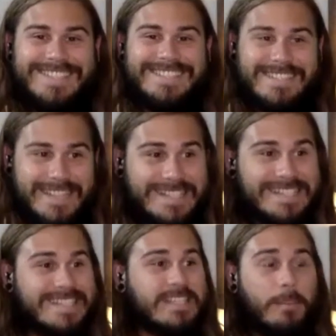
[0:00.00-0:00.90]
is, right. this
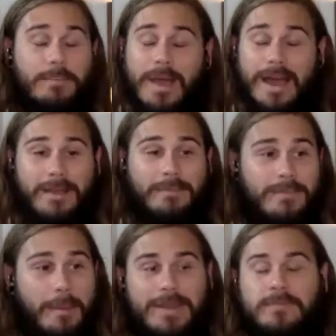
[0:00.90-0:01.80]
is a,
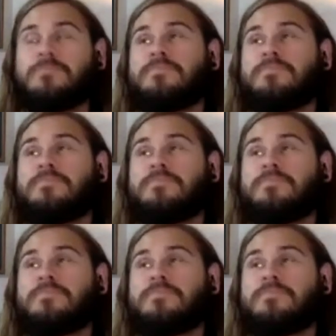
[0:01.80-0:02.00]
I mean,